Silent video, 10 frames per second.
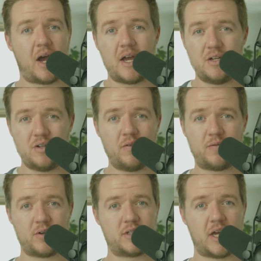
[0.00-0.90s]
I know
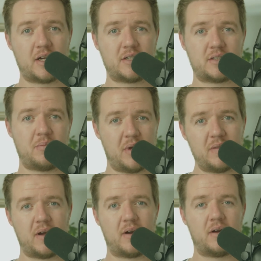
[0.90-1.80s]
firsthand because I've
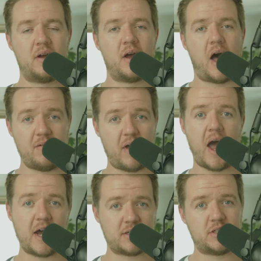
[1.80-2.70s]
been there. I've
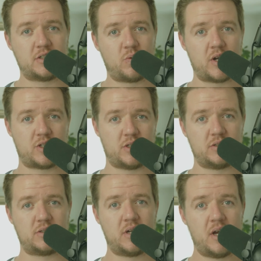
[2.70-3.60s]
asked these
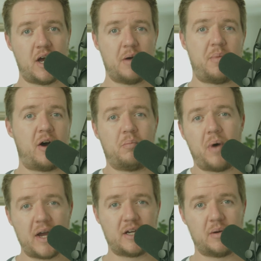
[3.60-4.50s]
questions about
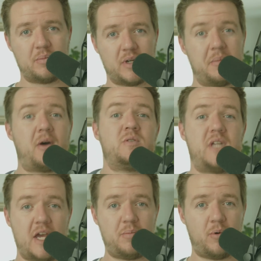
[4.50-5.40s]
my company,
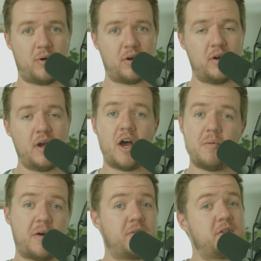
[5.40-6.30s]
about Dayporter,
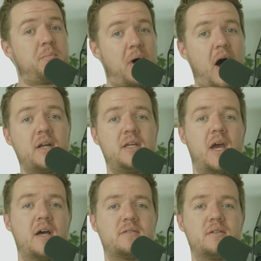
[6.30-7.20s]
about this
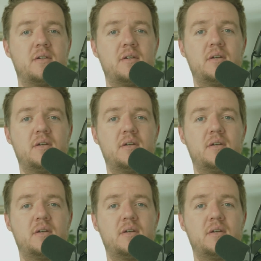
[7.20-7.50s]
podcast.